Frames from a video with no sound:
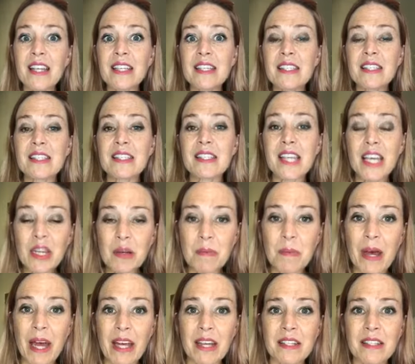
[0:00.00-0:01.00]
the
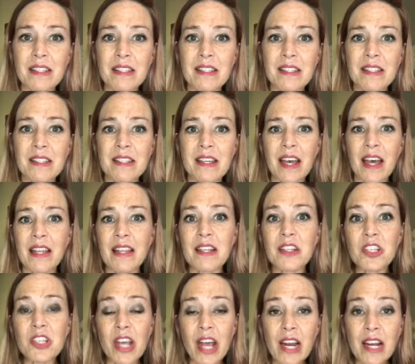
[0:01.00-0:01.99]
setbacks and
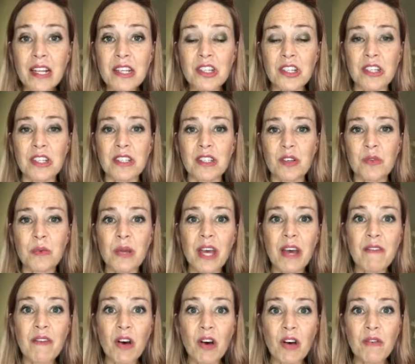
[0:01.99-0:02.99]
the challenges that we
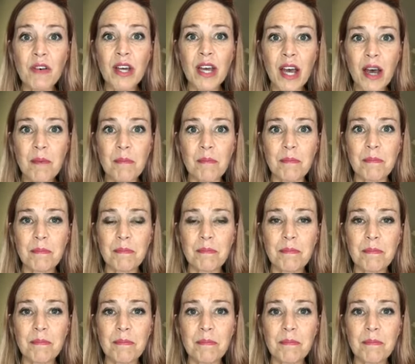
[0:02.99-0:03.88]
have overcome.